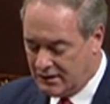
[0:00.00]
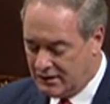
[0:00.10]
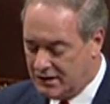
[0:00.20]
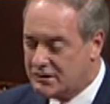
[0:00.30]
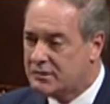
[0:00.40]

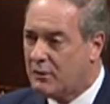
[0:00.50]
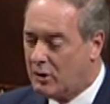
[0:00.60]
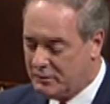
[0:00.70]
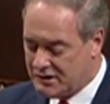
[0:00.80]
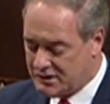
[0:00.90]
This
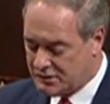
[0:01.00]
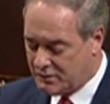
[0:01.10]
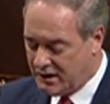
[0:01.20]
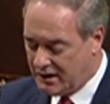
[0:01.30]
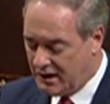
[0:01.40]
Small Business
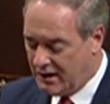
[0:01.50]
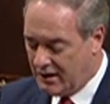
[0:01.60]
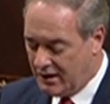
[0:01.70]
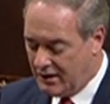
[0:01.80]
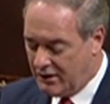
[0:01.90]
Week,
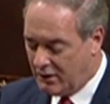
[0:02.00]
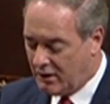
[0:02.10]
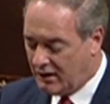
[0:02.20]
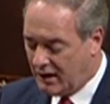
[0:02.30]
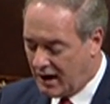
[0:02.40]
there
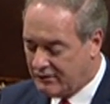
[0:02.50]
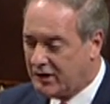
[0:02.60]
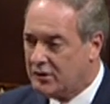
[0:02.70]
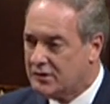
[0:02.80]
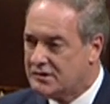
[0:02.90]
are
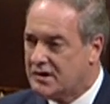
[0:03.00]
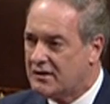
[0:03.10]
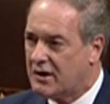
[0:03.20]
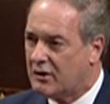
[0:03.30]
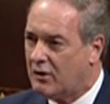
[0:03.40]
livelihoods
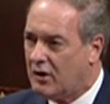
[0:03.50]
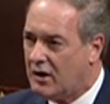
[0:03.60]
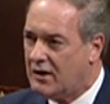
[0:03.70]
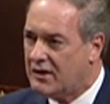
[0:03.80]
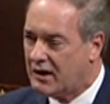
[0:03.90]
that are
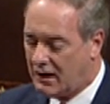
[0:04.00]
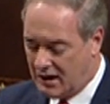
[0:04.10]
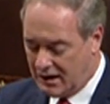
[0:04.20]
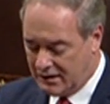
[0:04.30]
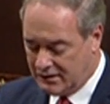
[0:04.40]
on the
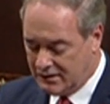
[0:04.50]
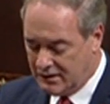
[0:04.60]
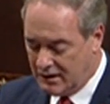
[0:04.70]
line.